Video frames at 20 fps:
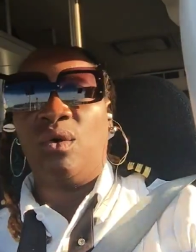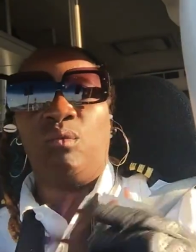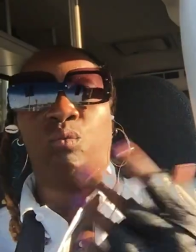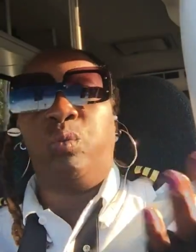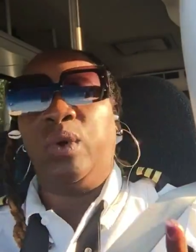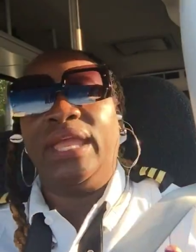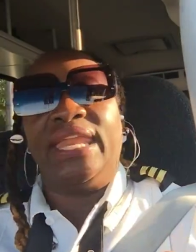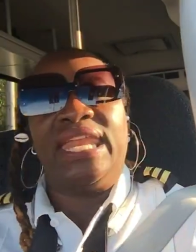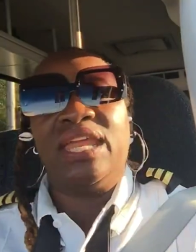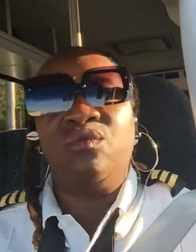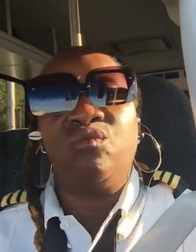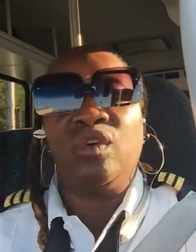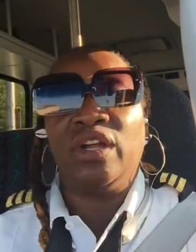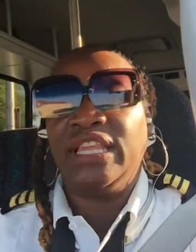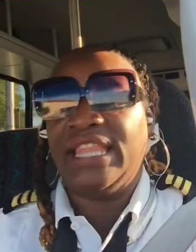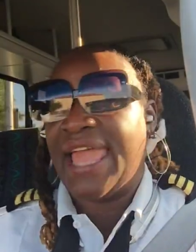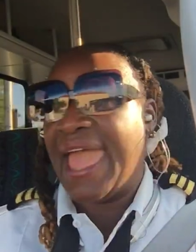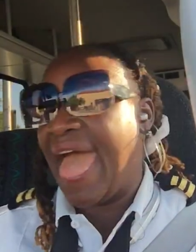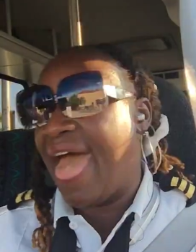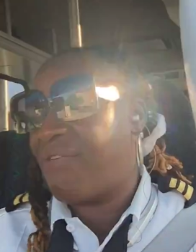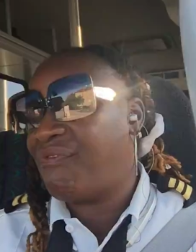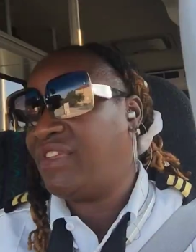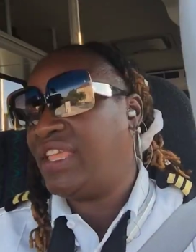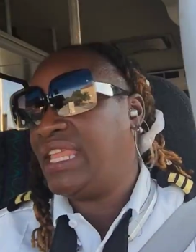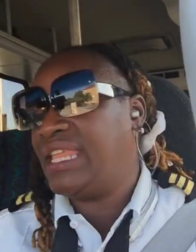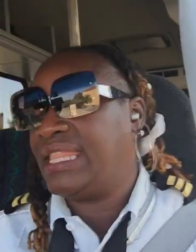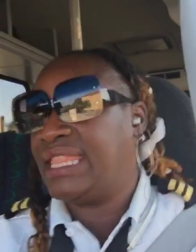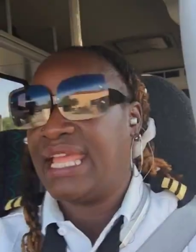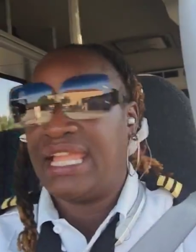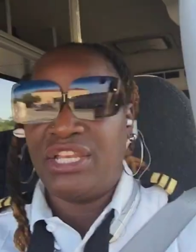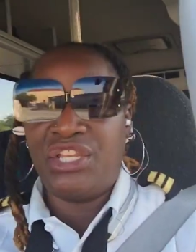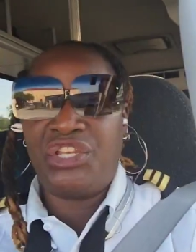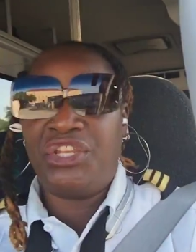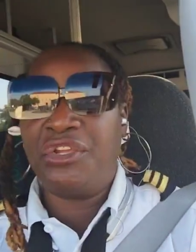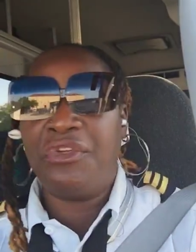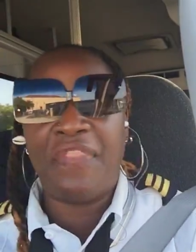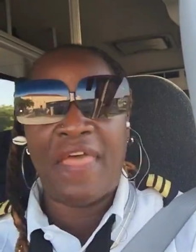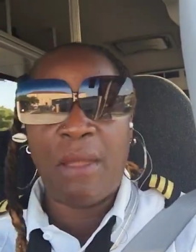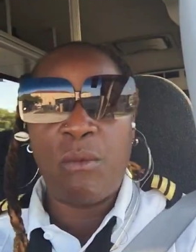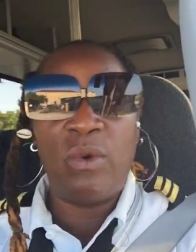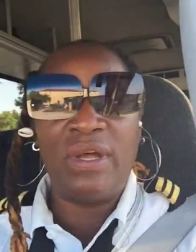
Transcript: we didn't really have anything to do. They